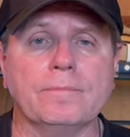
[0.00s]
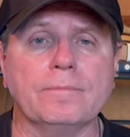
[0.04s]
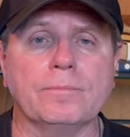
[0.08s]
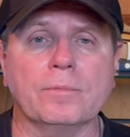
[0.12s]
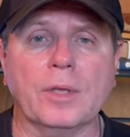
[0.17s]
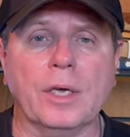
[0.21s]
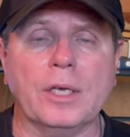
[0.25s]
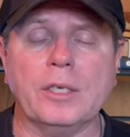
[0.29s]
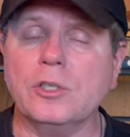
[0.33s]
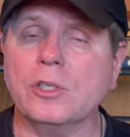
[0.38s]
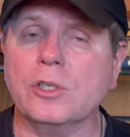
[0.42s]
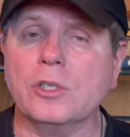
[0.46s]

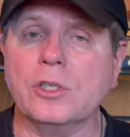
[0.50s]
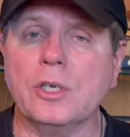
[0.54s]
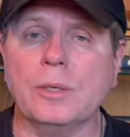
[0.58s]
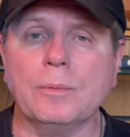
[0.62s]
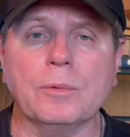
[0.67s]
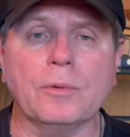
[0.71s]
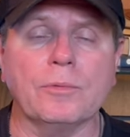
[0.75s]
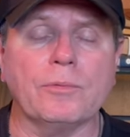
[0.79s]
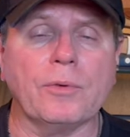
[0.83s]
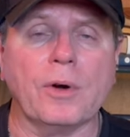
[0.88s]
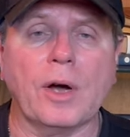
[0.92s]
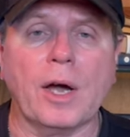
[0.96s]
They just seem
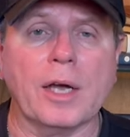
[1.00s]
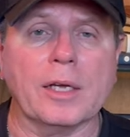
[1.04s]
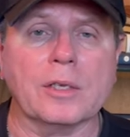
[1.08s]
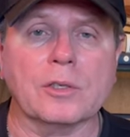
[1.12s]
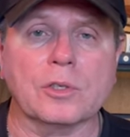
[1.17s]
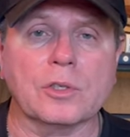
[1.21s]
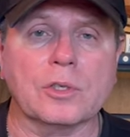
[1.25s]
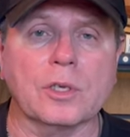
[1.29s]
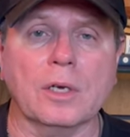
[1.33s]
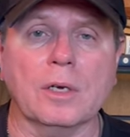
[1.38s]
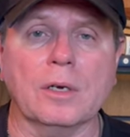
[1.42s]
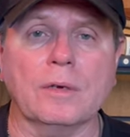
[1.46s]
to find
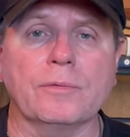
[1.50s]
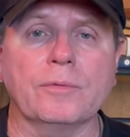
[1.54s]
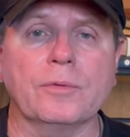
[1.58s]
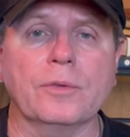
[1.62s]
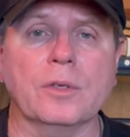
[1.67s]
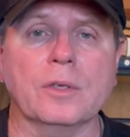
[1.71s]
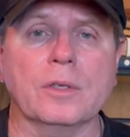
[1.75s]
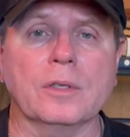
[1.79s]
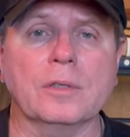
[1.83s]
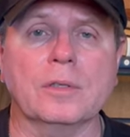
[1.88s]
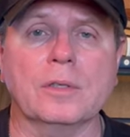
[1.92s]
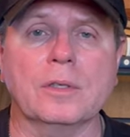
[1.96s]
stuff
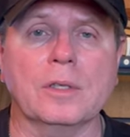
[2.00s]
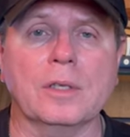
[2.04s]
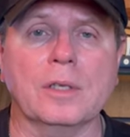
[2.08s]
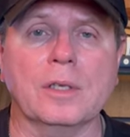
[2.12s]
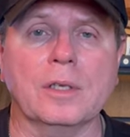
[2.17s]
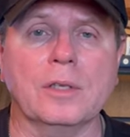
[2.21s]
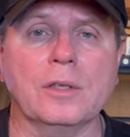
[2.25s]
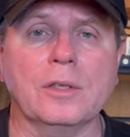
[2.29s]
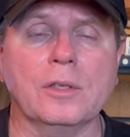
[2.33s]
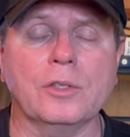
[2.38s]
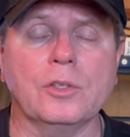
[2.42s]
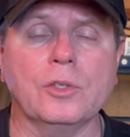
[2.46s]

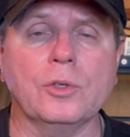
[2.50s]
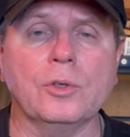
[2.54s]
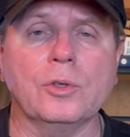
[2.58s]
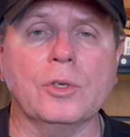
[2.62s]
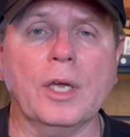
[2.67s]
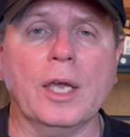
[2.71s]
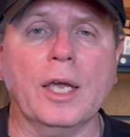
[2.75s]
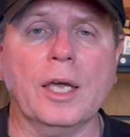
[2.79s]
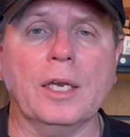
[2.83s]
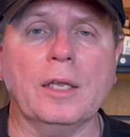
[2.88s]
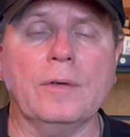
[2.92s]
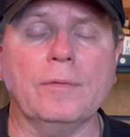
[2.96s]
that you
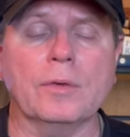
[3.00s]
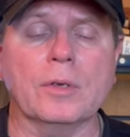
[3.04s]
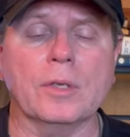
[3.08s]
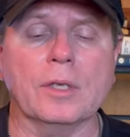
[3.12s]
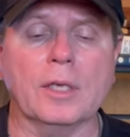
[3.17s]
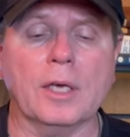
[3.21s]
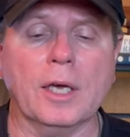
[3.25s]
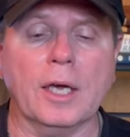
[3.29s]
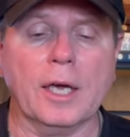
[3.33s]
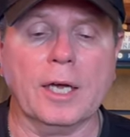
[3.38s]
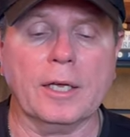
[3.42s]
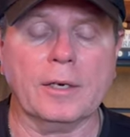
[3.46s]
can't even
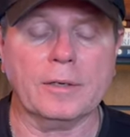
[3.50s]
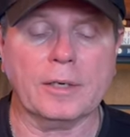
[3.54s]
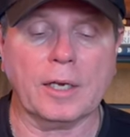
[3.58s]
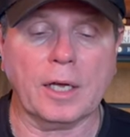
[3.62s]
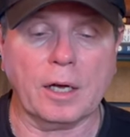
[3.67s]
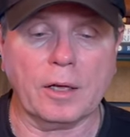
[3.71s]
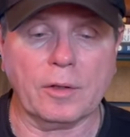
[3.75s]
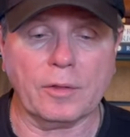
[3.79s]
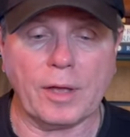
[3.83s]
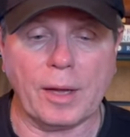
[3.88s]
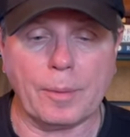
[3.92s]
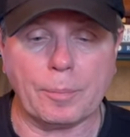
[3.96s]
get.
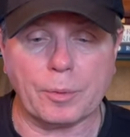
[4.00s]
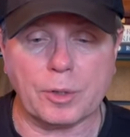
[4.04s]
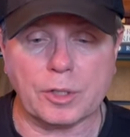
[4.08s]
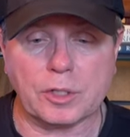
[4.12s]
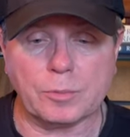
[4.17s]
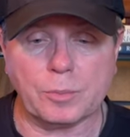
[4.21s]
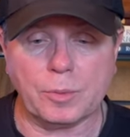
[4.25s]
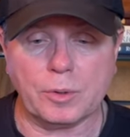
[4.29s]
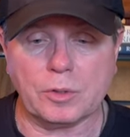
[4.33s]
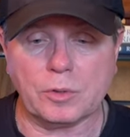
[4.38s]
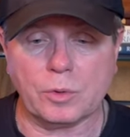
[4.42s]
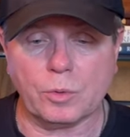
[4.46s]
Now, that
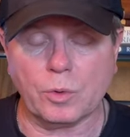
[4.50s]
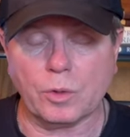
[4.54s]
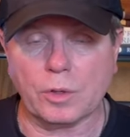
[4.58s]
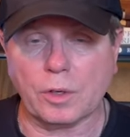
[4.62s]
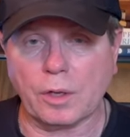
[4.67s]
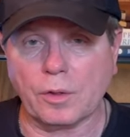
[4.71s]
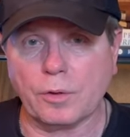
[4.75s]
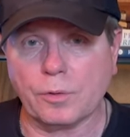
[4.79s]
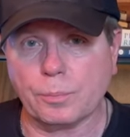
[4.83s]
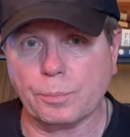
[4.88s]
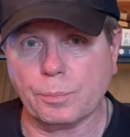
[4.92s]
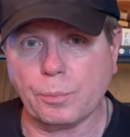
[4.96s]
brings me to
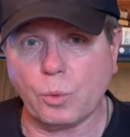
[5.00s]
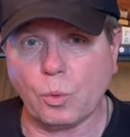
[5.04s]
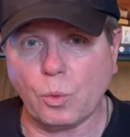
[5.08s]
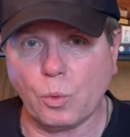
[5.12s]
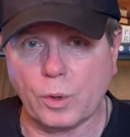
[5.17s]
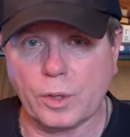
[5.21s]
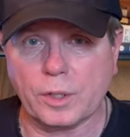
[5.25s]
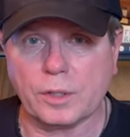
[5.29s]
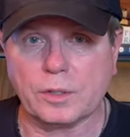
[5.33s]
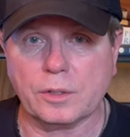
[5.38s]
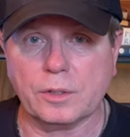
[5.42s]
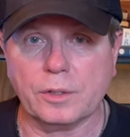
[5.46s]
another
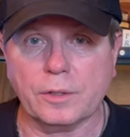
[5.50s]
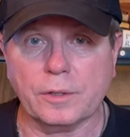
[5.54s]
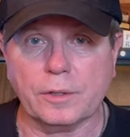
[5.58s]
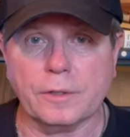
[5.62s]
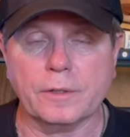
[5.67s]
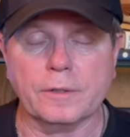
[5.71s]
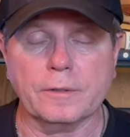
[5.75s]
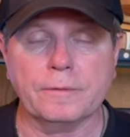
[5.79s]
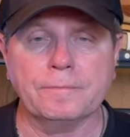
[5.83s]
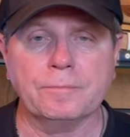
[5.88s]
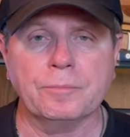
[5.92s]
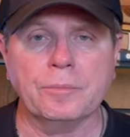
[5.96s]
point
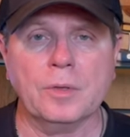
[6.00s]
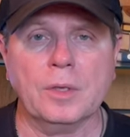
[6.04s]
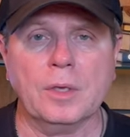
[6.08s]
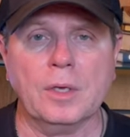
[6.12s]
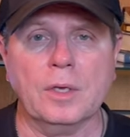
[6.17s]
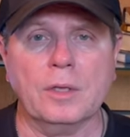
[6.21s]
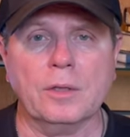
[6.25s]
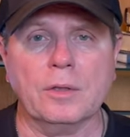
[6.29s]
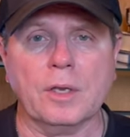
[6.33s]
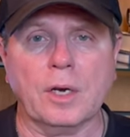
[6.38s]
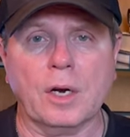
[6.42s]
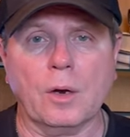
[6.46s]
here
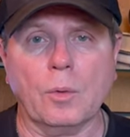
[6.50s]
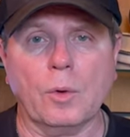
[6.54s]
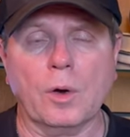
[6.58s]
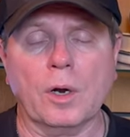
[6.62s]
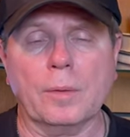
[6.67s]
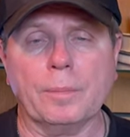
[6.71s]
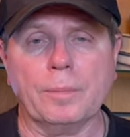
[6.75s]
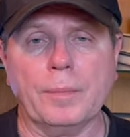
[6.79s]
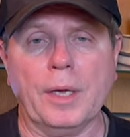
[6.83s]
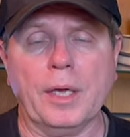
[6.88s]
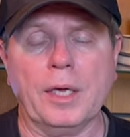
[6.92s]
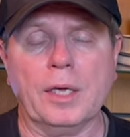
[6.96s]
that I
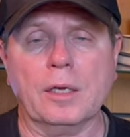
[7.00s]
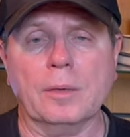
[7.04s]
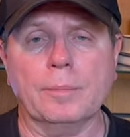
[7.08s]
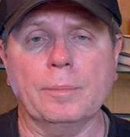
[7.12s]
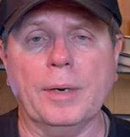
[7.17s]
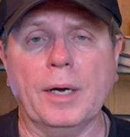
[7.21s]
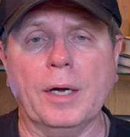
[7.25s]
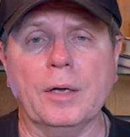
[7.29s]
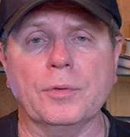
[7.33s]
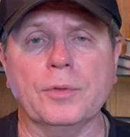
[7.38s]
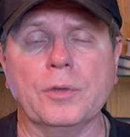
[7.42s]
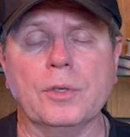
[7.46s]
want to make
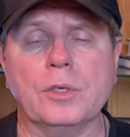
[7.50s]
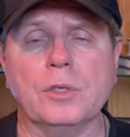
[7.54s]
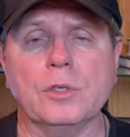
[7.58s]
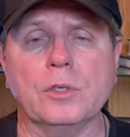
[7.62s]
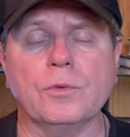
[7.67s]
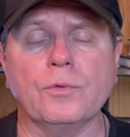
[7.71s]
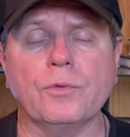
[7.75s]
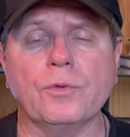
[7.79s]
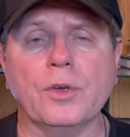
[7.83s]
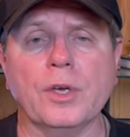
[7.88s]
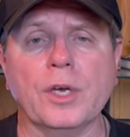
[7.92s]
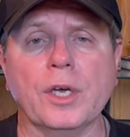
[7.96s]
about these
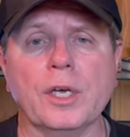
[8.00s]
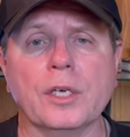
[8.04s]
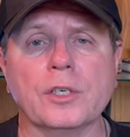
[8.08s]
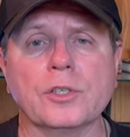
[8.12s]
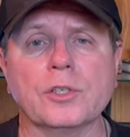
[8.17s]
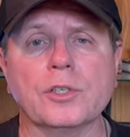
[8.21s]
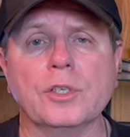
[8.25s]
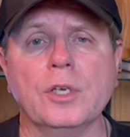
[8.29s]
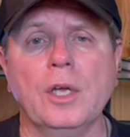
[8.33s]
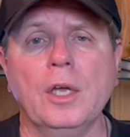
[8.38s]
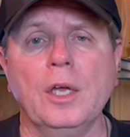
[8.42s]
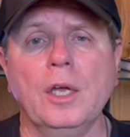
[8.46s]

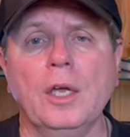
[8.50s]
fish.